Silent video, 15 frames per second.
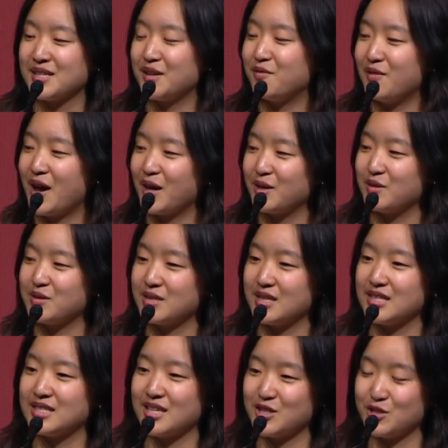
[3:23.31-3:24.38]
and value to
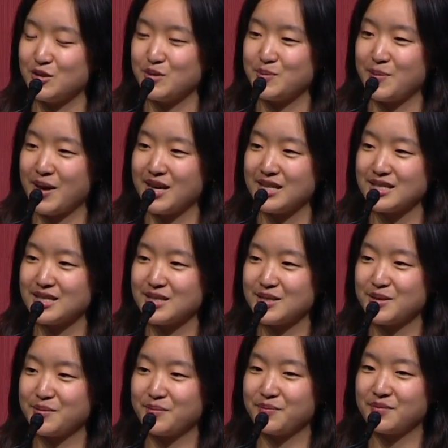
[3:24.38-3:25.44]
this issue space.